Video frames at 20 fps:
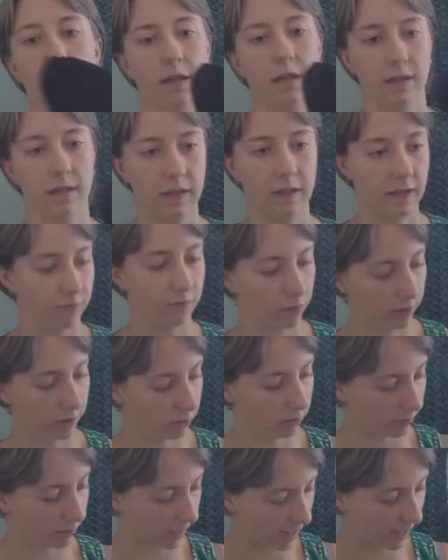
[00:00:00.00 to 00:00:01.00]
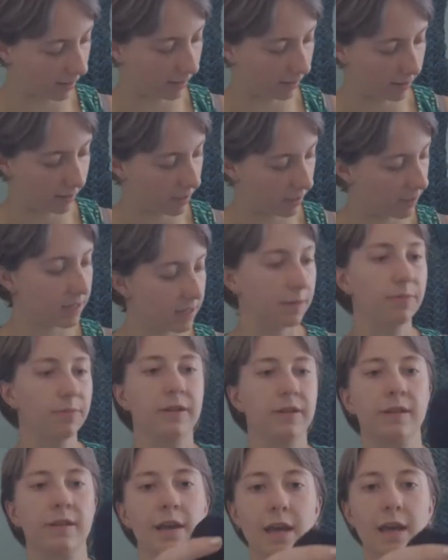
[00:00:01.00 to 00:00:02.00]
and if we look at the
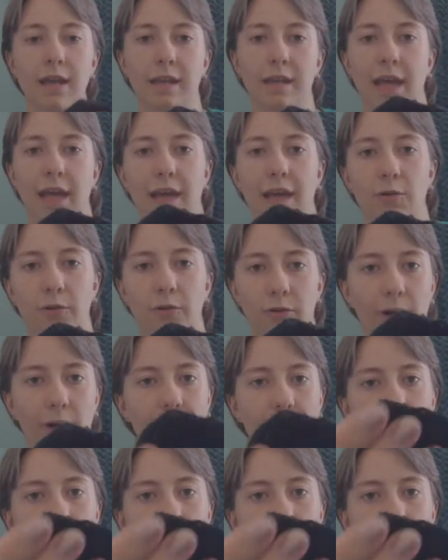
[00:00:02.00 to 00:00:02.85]
tips, they also